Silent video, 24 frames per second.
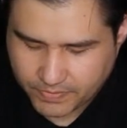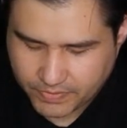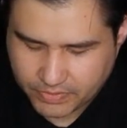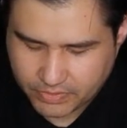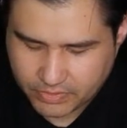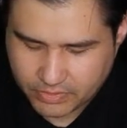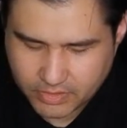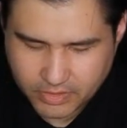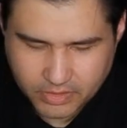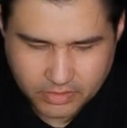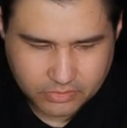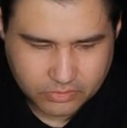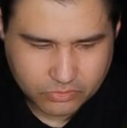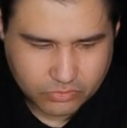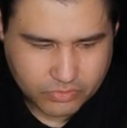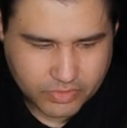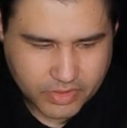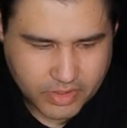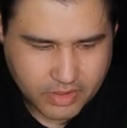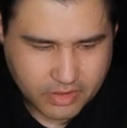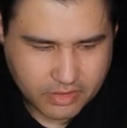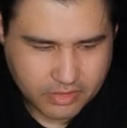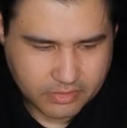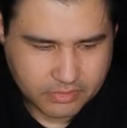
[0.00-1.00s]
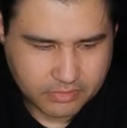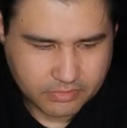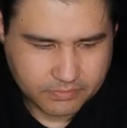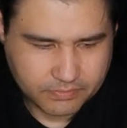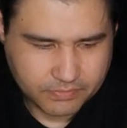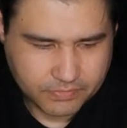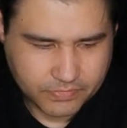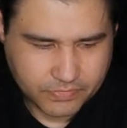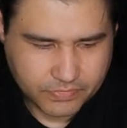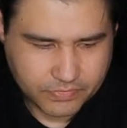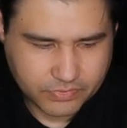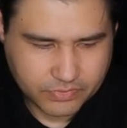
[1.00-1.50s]
Then do the
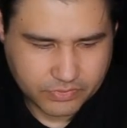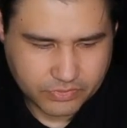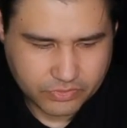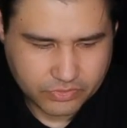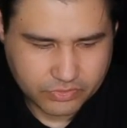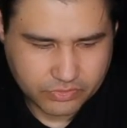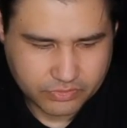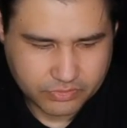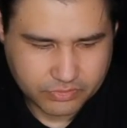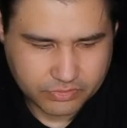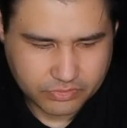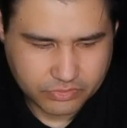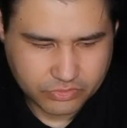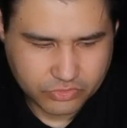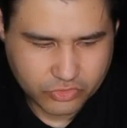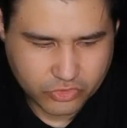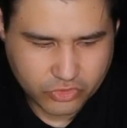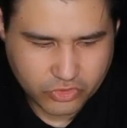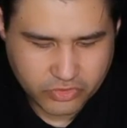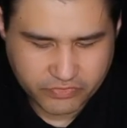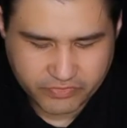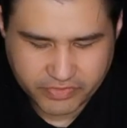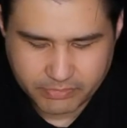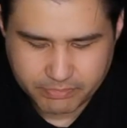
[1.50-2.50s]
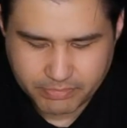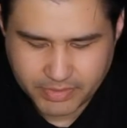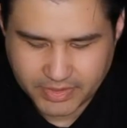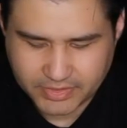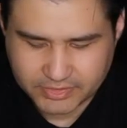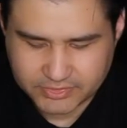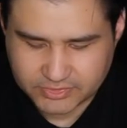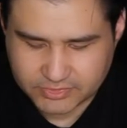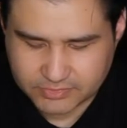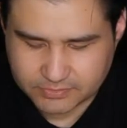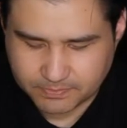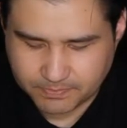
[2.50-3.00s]
turnover
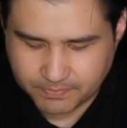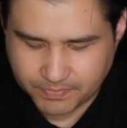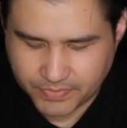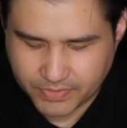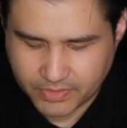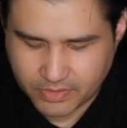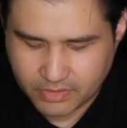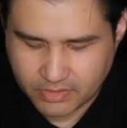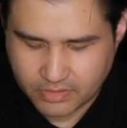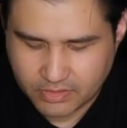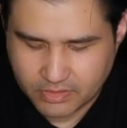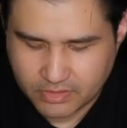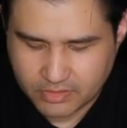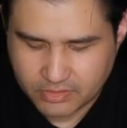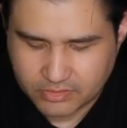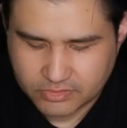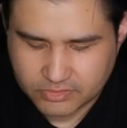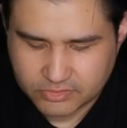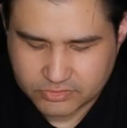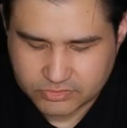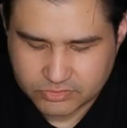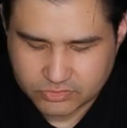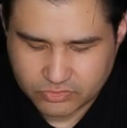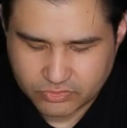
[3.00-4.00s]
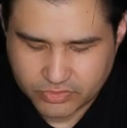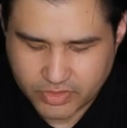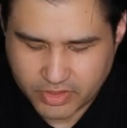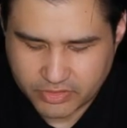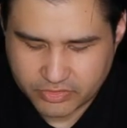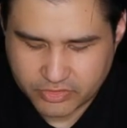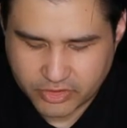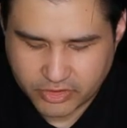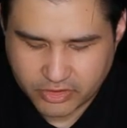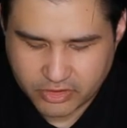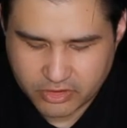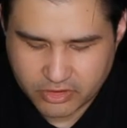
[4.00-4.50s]
pass. So
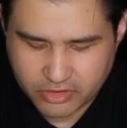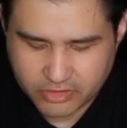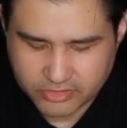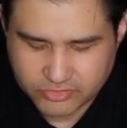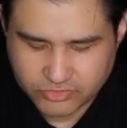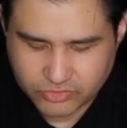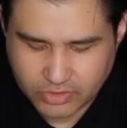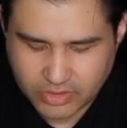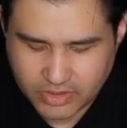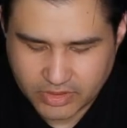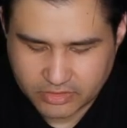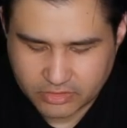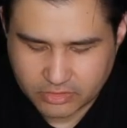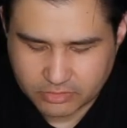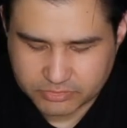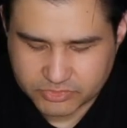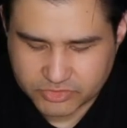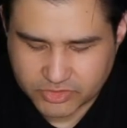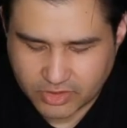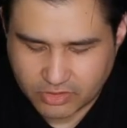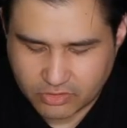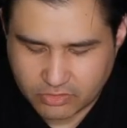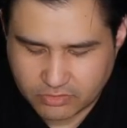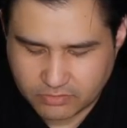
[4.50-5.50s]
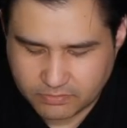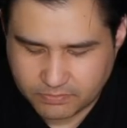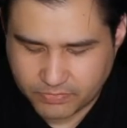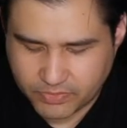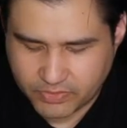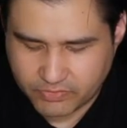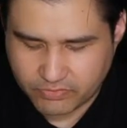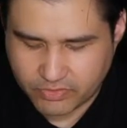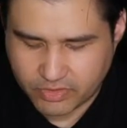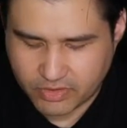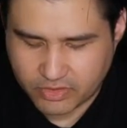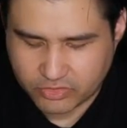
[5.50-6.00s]
that their card is gonna end up second
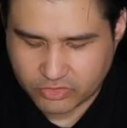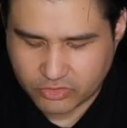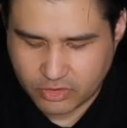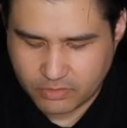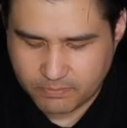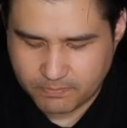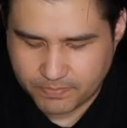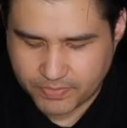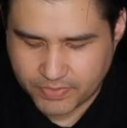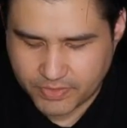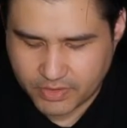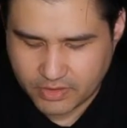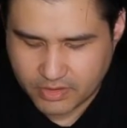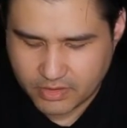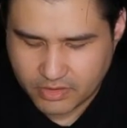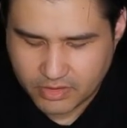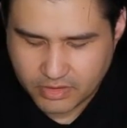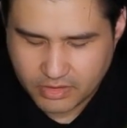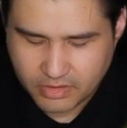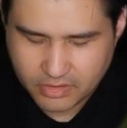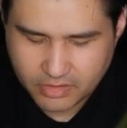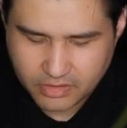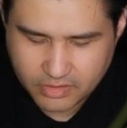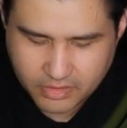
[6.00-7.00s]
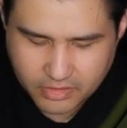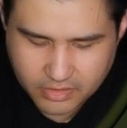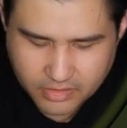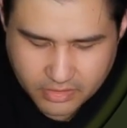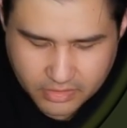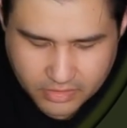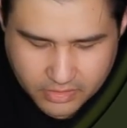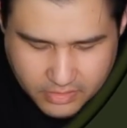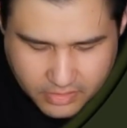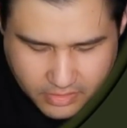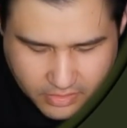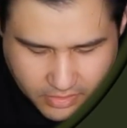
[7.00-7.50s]
from the top,
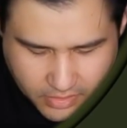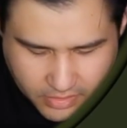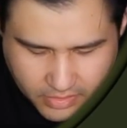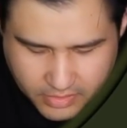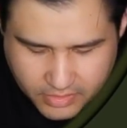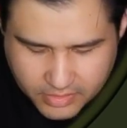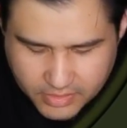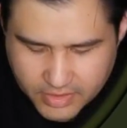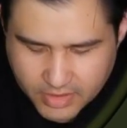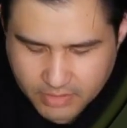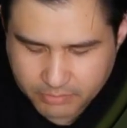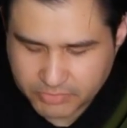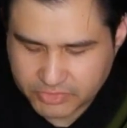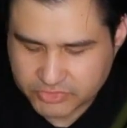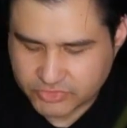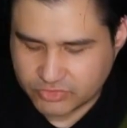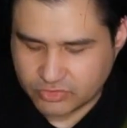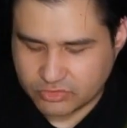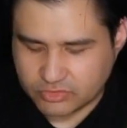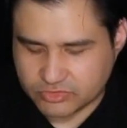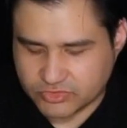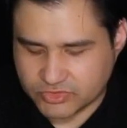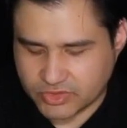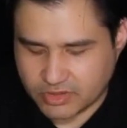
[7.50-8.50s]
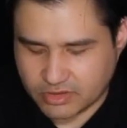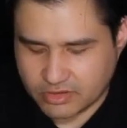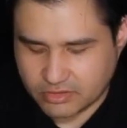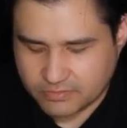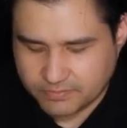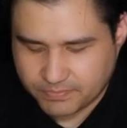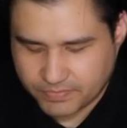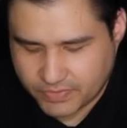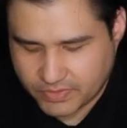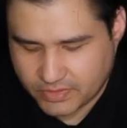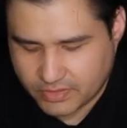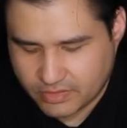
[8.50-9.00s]
and that mysterious card
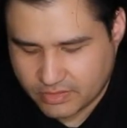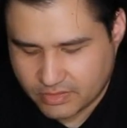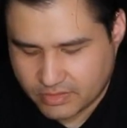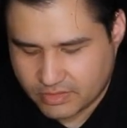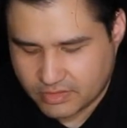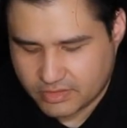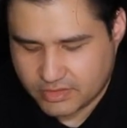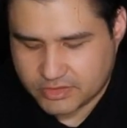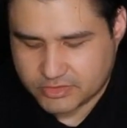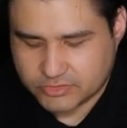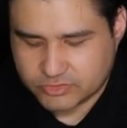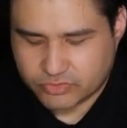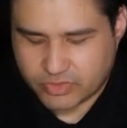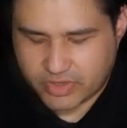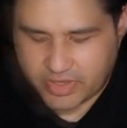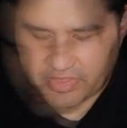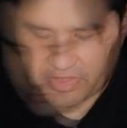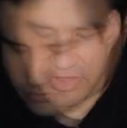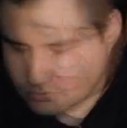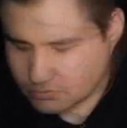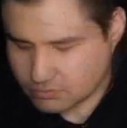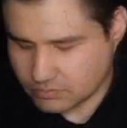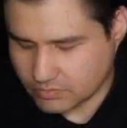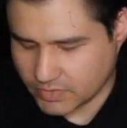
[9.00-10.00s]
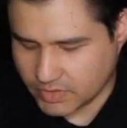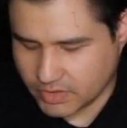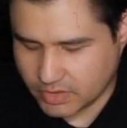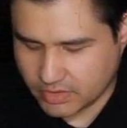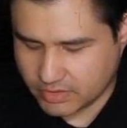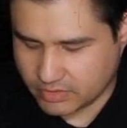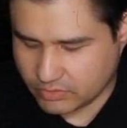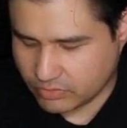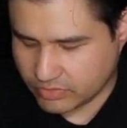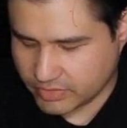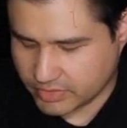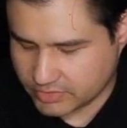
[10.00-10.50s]
is right there.
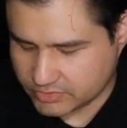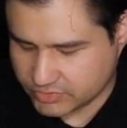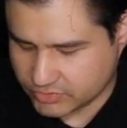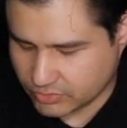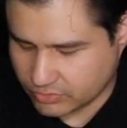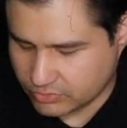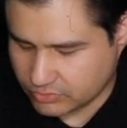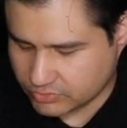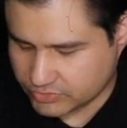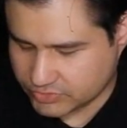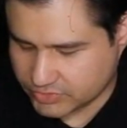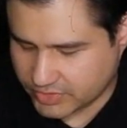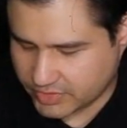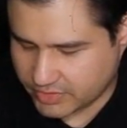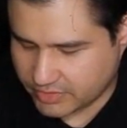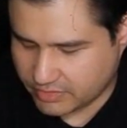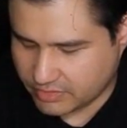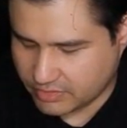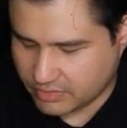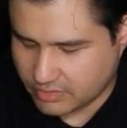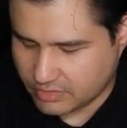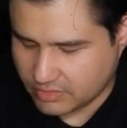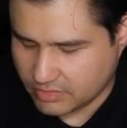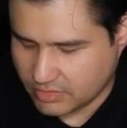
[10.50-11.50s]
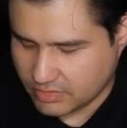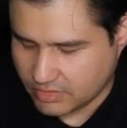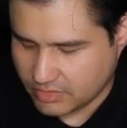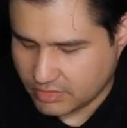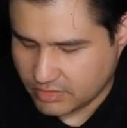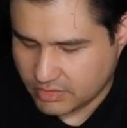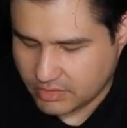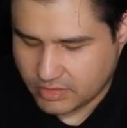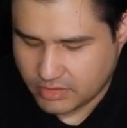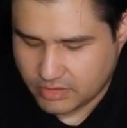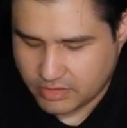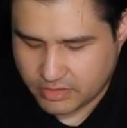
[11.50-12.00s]
Okay, so you say
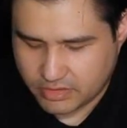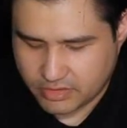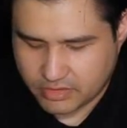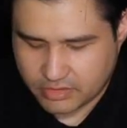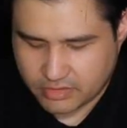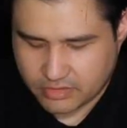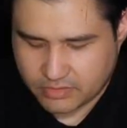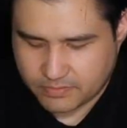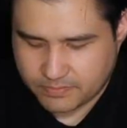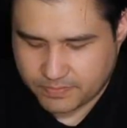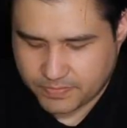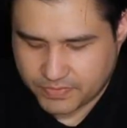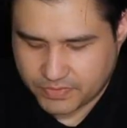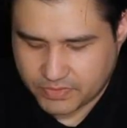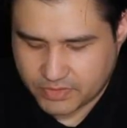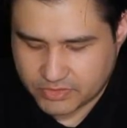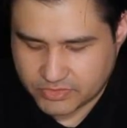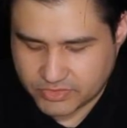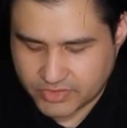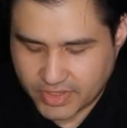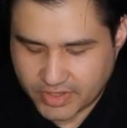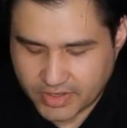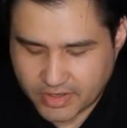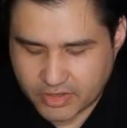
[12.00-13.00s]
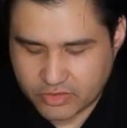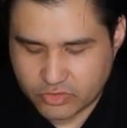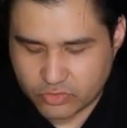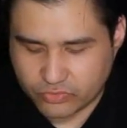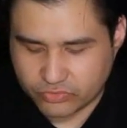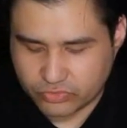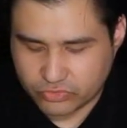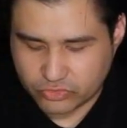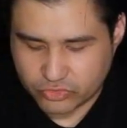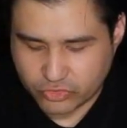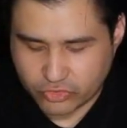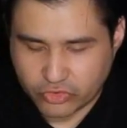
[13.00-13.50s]
this is the card
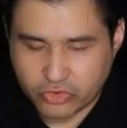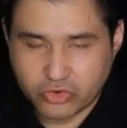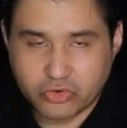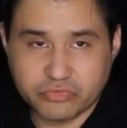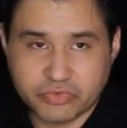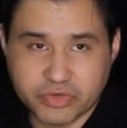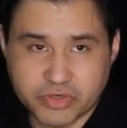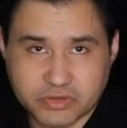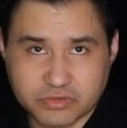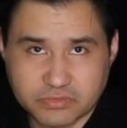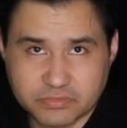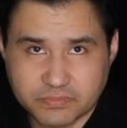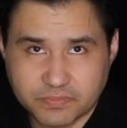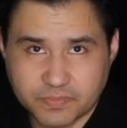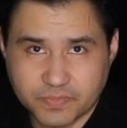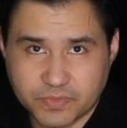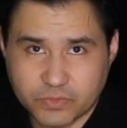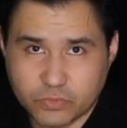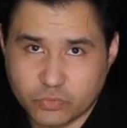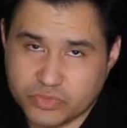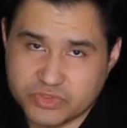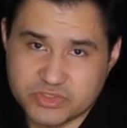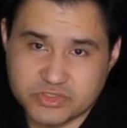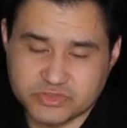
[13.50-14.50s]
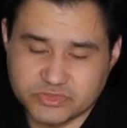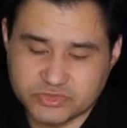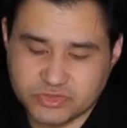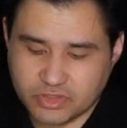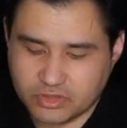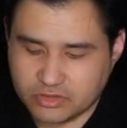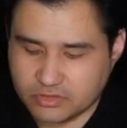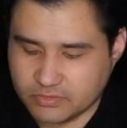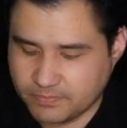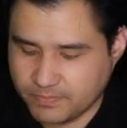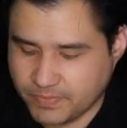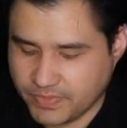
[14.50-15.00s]
you turn over, which is
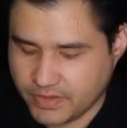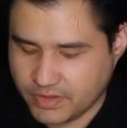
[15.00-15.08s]
not.